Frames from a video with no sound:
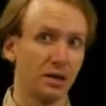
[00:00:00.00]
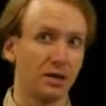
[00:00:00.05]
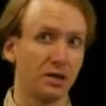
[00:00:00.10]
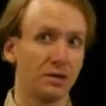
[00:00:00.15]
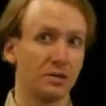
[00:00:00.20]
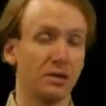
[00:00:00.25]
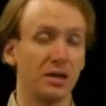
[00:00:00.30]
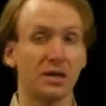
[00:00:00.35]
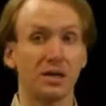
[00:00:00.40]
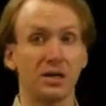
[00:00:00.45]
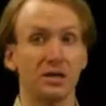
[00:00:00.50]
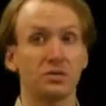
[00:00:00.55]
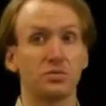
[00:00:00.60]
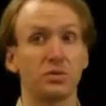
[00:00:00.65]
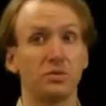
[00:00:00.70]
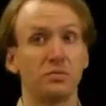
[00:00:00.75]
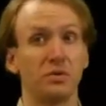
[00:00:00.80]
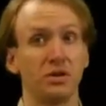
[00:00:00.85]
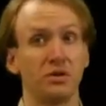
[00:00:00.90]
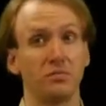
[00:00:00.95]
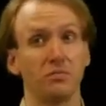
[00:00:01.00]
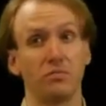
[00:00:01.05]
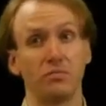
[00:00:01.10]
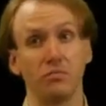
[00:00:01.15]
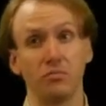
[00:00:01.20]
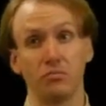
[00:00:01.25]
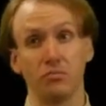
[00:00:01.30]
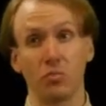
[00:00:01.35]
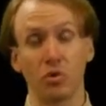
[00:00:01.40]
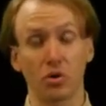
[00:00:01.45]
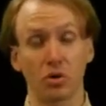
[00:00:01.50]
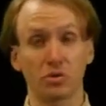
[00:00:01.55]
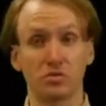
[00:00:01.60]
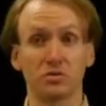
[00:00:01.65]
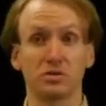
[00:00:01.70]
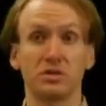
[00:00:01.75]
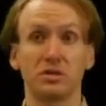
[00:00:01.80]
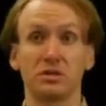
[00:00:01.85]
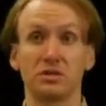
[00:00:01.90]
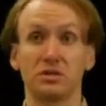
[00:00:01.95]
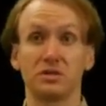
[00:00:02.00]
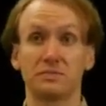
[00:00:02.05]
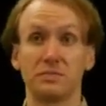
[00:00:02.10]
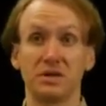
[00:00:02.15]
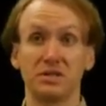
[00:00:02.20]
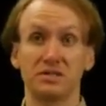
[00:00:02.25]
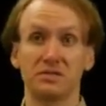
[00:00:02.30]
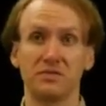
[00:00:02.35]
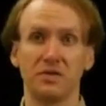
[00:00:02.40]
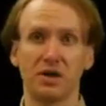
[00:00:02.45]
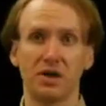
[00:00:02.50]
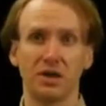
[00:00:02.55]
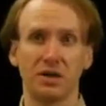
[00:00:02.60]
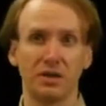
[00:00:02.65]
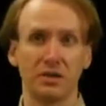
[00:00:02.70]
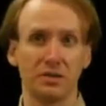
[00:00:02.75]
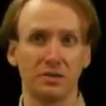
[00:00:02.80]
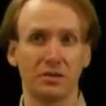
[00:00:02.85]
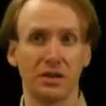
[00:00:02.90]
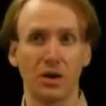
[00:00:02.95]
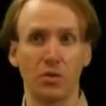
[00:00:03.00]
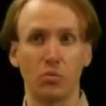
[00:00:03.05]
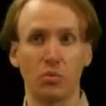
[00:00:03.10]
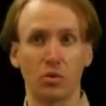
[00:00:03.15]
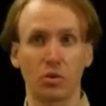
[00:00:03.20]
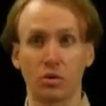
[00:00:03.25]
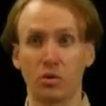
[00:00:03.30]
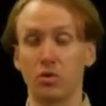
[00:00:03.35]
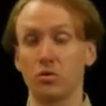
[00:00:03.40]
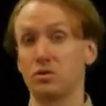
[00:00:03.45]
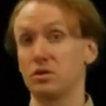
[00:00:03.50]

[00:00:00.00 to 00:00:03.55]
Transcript: In that case, we'd be more interested in specifying that workload